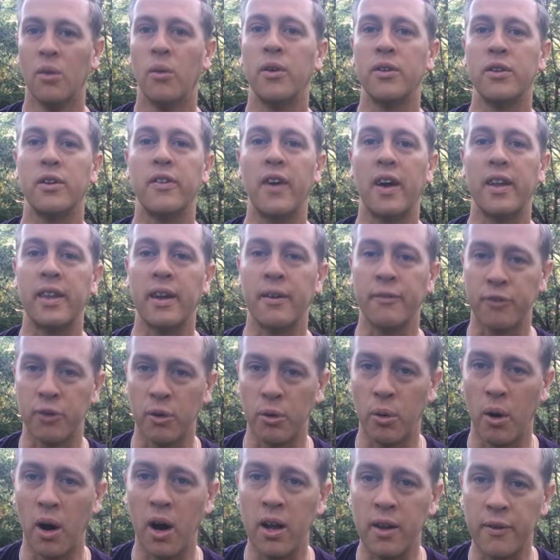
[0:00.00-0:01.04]
Once you've had that for
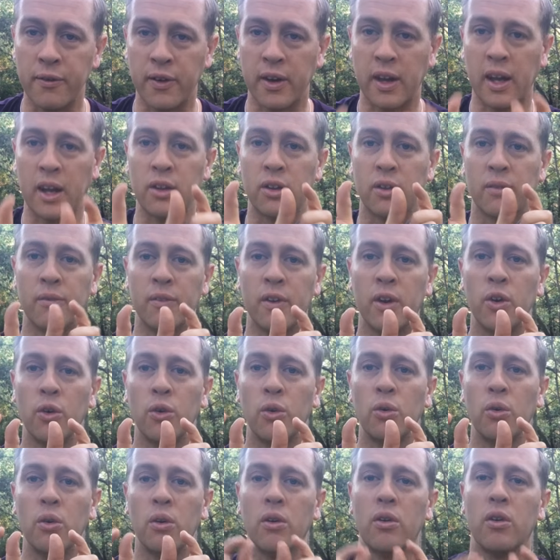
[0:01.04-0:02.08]
a while, if you can get some
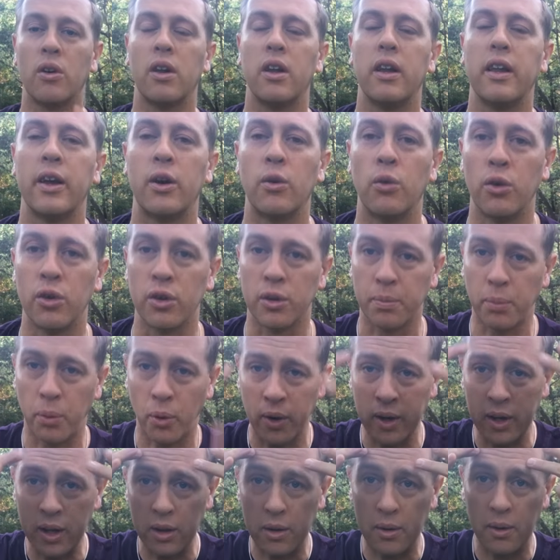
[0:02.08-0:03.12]
little clear quartz
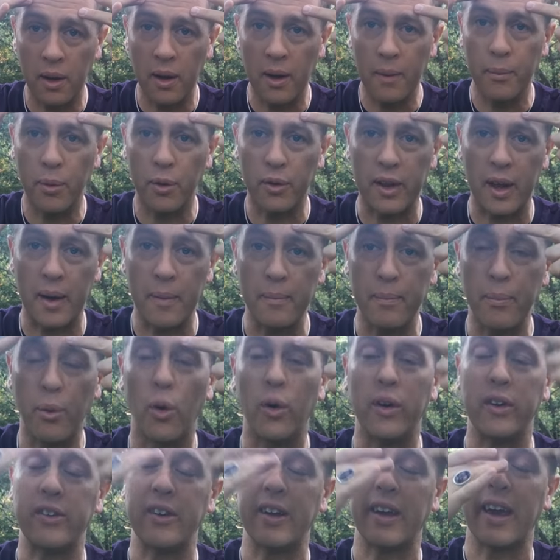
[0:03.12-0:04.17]
points, put them
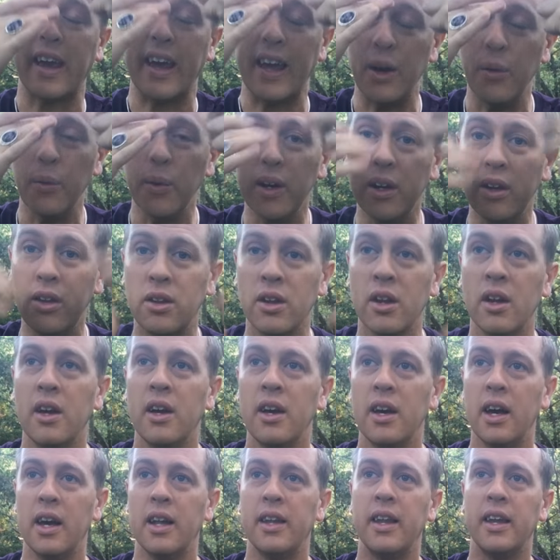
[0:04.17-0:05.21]
pointing inwards
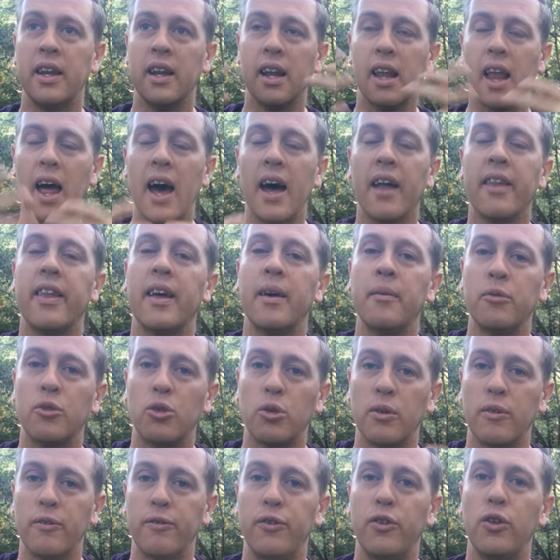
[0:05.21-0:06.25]
and then allow them
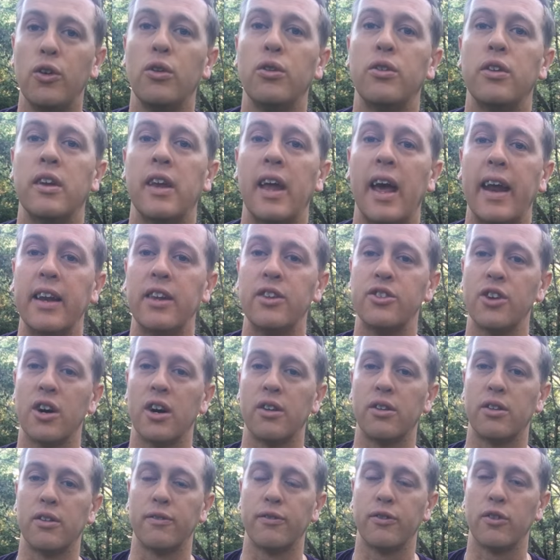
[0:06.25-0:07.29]
to infuse and
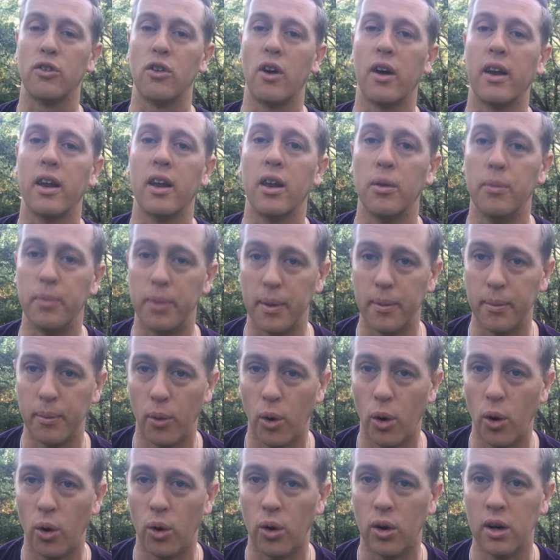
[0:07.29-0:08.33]
energize the fluorite a little bit
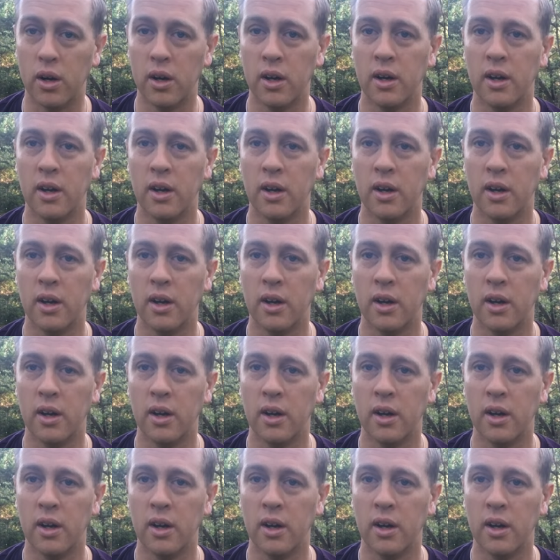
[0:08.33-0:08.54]
more.